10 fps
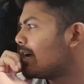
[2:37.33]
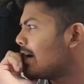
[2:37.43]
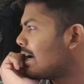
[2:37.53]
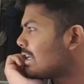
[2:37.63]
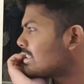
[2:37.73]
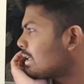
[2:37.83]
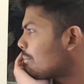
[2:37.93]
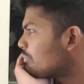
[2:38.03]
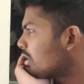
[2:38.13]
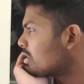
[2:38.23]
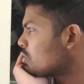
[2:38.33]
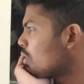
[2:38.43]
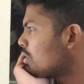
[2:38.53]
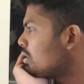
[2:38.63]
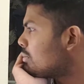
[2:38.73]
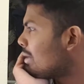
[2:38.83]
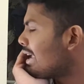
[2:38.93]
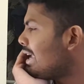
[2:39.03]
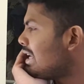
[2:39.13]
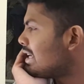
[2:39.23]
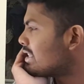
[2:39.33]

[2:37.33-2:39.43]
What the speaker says: Let's see. It's no good. My healing